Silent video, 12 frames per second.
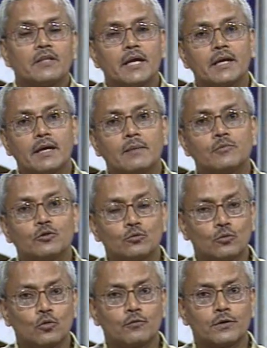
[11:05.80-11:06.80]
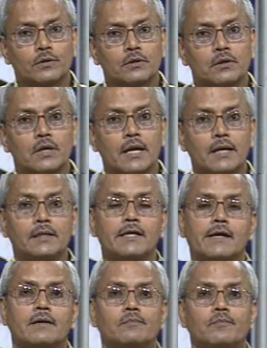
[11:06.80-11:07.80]
they came to rule over
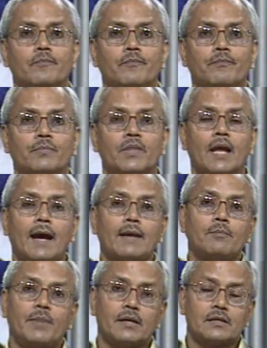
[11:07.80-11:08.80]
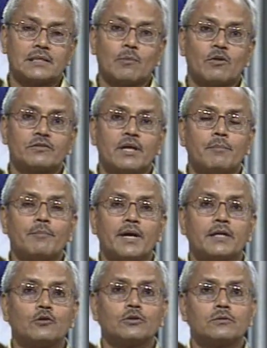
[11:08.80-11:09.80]
India, and some of them
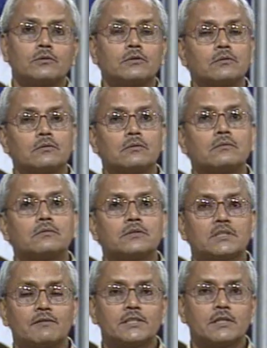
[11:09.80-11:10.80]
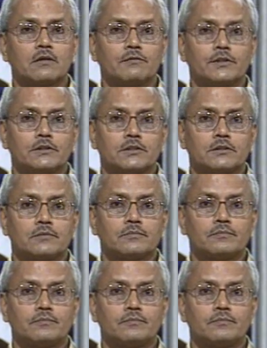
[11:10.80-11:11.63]
made good civil servants.